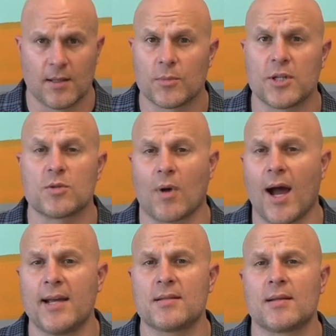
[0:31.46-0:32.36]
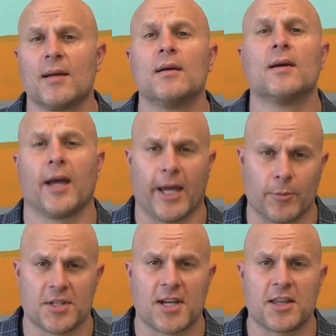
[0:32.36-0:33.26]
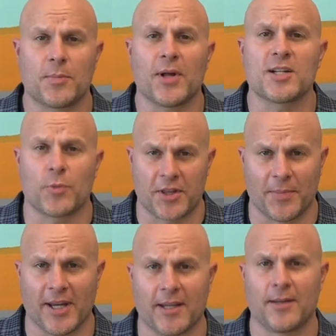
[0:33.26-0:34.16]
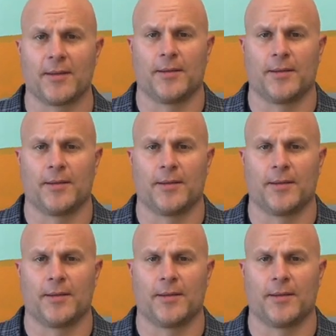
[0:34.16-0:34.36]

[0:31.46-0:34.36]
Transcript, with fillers: Please rise and recite the pledge with me.